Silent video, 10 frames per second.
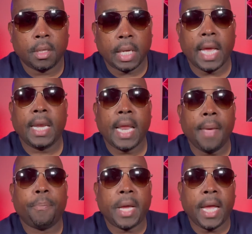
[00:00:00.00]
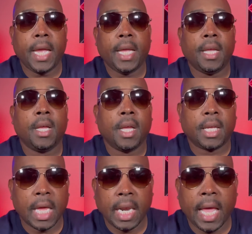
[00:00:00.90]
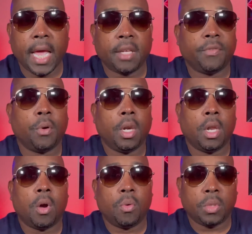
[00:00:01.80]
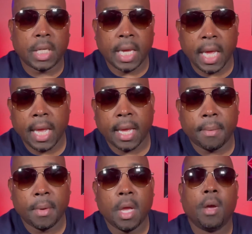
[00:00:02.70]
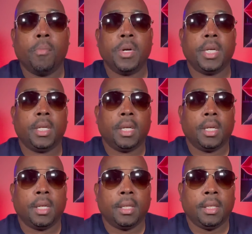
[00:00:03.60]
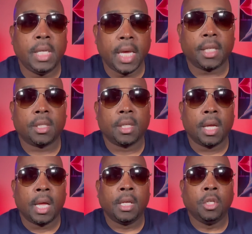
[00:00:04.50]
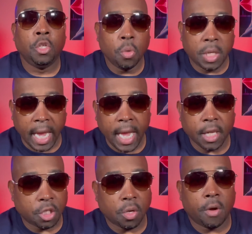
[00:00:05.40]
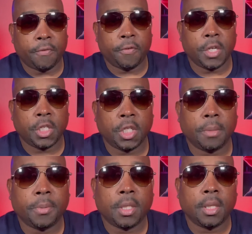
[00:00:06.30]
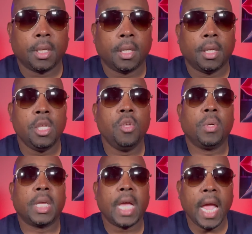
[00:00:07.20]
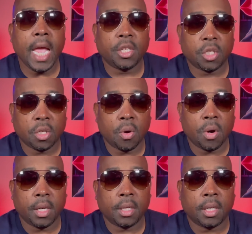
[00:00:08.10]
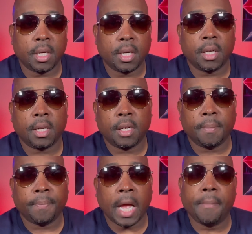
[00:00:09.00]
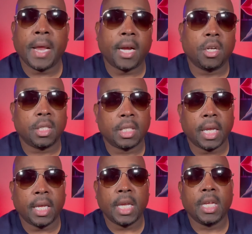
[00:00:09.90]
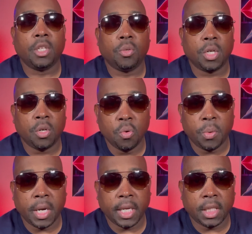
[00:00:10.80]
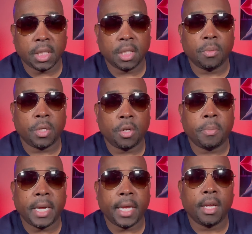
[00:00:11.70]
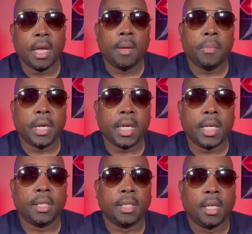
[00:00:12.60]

And that pain can last for a long time. But yes, you can start friendships. You can start, I'm not going to say get into a new relationship with nobody, because